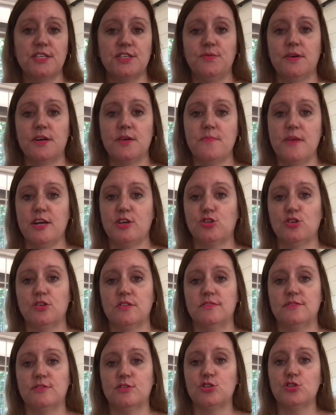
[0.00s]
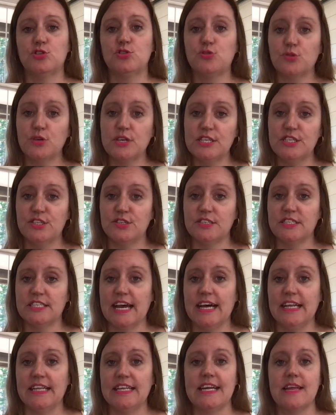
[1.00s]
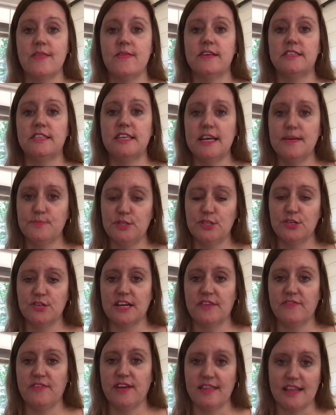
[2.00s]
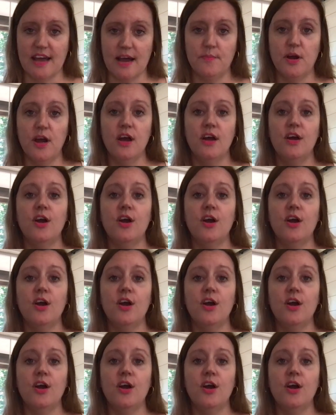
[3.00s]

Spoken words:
you want to make sure that the stories you're telling and the tips you're giving them